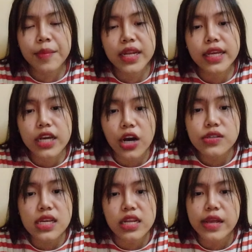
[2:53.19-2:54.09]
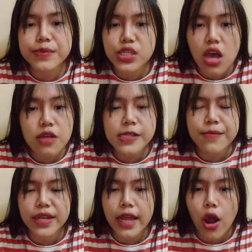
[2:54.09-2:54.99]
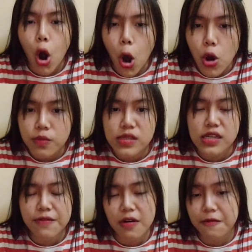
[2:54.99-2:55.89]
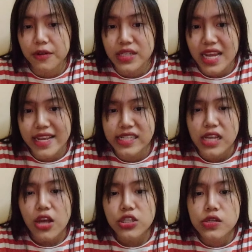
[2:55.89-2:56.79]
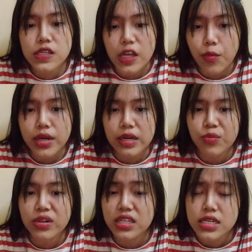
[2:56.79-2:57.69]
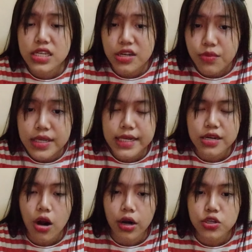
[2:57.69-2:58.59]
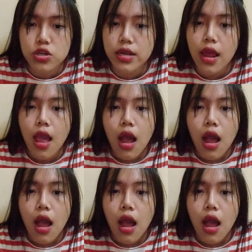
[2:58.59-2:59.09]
He goes in and observes them in their homes over a few days to see what they really do with technology.